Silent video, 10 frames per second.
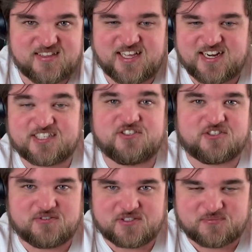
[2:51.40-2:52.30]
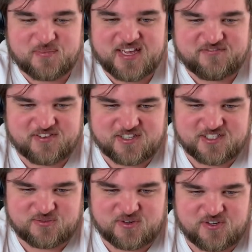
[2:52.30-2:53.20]
That actress was made for
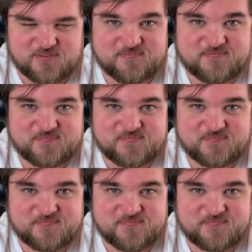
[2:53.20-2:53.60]
this role.